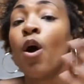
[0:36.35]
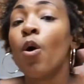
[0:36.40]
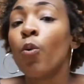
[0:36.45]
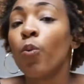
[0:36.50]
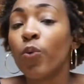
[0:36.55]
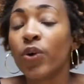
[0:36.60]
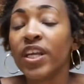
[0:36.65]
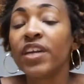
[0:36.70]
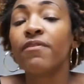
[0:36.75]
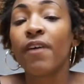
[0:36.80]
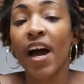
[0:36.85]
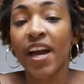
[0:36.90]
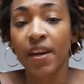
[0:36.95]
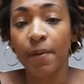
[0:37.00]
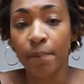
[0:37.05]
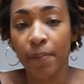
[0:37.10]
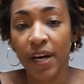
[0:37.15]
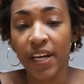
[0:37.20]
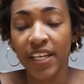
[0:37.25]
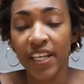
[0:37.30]
woody vine
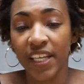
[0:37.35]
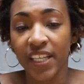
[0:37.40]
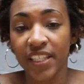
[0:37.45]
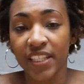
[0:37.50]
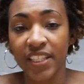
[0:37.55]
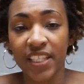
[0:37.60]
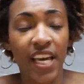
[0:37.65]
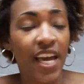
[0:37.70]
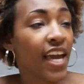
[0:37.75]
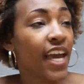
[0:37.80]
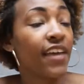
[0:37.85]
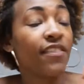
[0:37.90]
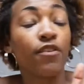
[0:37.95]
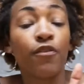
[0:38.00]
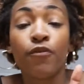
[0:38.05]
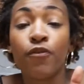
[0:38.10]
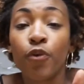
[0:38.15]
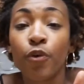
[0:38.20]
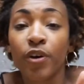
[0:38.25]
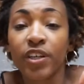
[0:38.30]
abundance in the
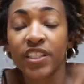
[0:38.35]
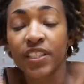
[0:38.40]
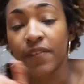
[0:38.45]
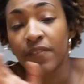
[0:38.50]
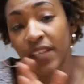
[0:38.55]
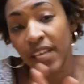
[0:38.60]
forests of